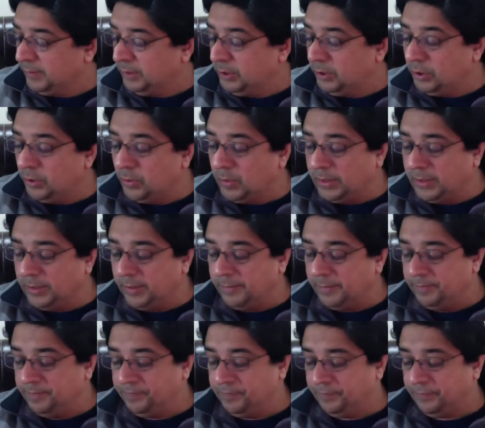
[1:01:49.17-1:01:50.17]
You know what?
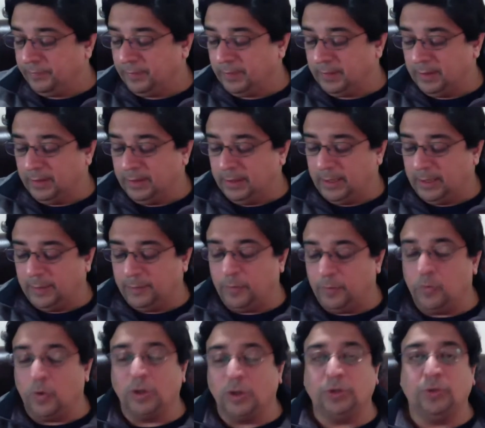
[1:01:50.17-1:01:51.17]
If
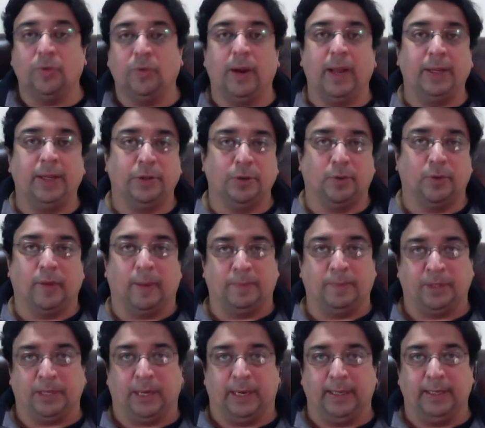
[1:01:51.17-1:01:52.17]
you want to rank your
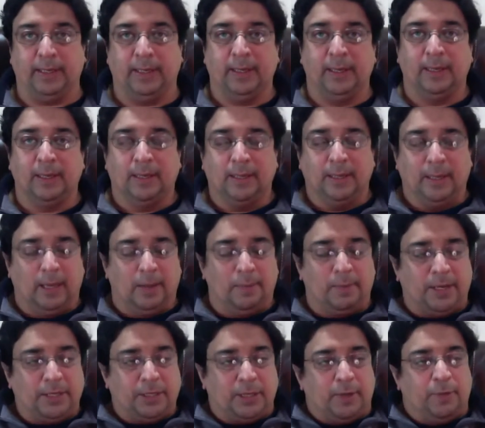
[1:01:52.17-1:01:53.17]
website,
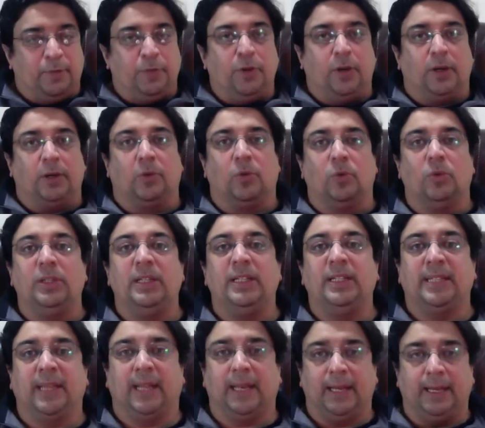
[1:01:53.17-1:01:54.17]
imagine if you are only
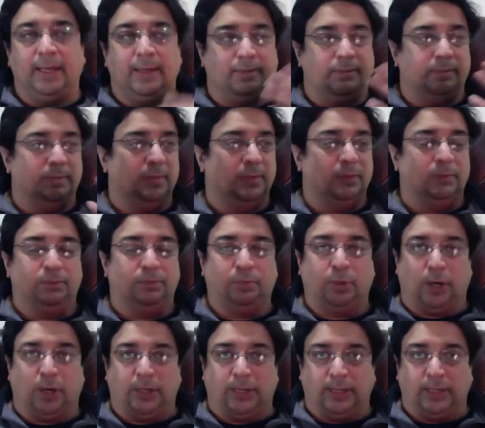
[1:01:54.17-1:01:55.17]
selling
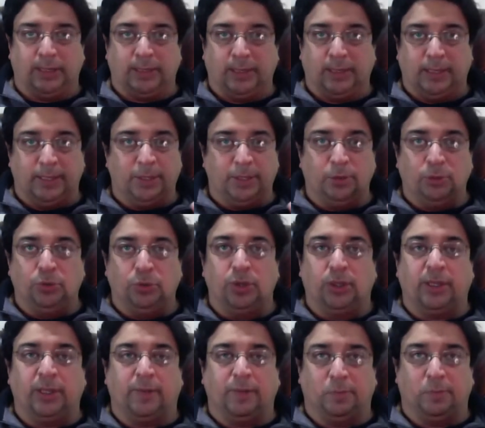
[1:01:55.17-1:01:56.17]
products and you do
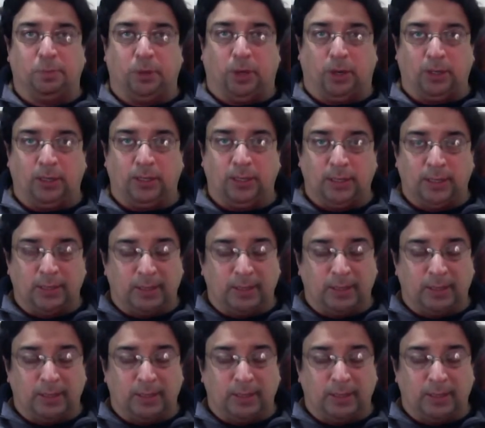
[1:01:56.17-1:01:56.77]
not have a blog.